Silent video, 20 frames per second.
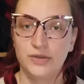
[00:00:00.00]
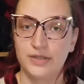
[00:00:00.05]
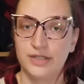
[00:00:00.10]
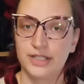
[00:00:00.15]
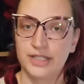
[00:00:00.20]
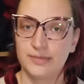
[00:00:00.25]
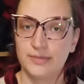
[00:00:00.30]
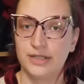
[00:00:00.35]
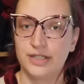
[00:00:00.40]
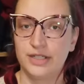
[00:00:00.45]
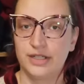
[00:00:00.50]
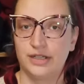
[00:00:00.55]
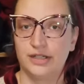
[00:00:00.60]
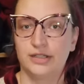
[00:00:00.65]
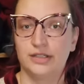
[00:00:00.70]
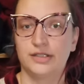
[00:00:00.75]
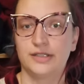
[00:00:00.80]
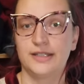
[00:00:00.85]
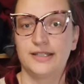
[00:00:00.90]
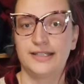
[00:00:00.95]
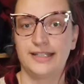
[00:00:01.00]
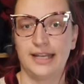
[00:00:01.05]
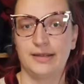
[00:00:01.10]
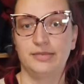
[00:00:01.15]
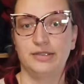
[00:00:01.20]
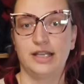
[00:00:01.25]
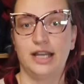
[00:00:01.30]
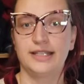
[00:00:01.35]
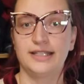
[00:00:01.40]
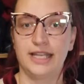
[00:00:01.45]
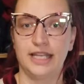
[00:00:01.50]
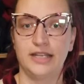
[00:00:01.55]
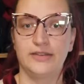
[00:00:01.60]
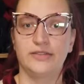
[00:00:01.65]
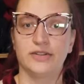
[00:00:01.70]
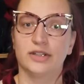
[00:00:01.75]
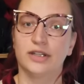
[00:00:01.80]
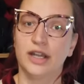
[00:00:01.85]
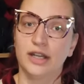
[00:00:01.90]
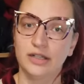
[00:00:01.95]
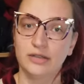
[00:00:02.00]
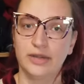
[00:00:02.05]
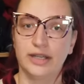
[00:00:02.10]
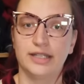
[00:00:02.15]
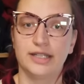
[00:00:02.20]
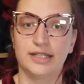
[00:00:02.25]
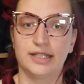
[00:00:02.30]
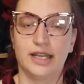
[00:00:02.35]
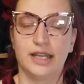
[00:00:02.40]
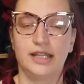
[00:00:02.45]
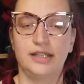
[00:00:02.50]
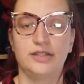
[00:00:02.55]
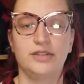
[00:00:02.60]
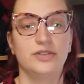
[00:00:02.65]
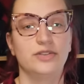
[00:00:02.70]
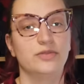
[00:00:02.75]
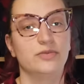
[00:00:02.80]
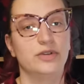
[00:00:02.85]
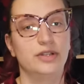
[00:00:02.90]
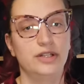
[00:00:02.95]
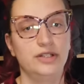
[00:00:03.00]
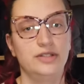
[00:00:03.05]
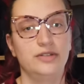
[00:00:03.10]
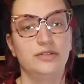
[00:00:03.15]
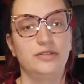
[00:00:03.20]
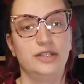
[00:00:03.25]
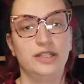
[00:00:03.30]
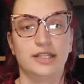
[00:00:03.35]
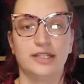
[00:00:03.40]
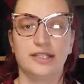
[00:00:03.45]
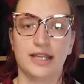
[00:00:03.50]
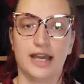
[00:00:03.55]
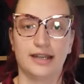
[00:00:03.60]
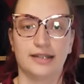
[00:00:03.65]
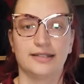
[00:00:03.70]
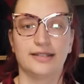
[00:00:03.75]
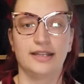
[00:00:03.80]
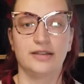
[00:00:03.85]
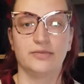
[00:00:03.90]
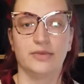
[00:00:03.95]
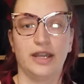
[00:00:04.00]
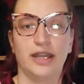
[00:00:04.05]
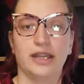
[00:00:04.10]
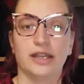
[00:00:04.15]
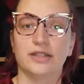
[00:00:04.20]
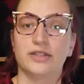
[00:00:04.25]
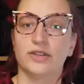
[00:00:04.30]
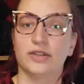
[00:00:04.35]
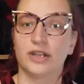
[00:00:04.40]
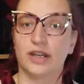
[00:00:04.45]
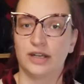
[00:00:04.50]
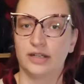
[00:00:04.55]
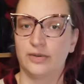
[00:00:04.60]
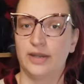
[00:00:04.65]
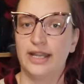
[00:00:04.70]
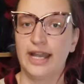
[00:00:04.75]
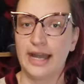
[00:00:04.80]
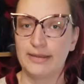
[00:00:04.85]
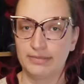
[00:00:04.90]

use this material to stabilize any of your cutaway designs, you want to do the exact same way as your cutaway